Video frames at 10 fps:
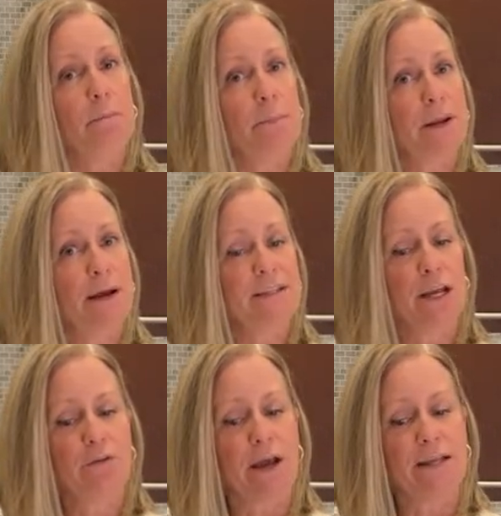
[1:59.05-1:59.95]
But I
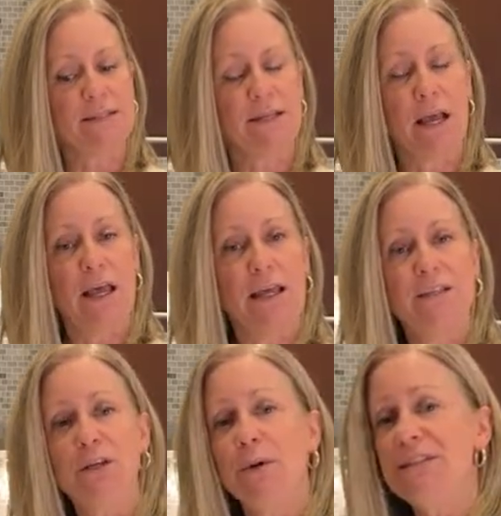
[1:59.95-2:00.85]
digress.
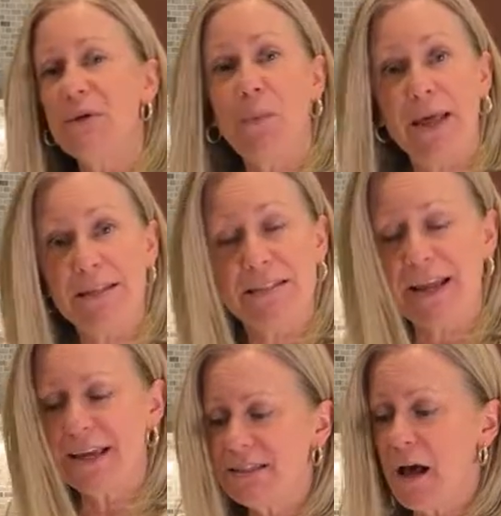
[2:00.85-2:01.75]
So it's a Wednesday,
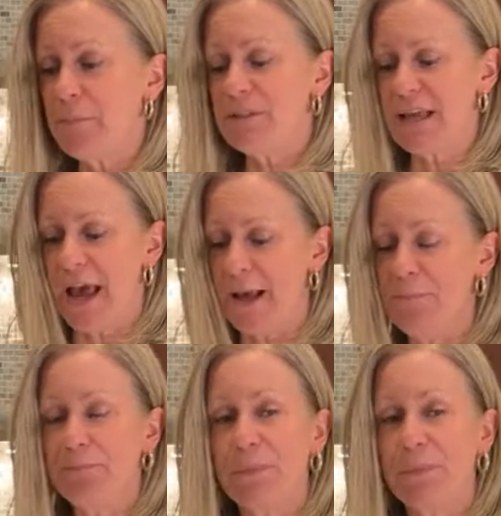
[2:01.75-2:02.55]
hump day.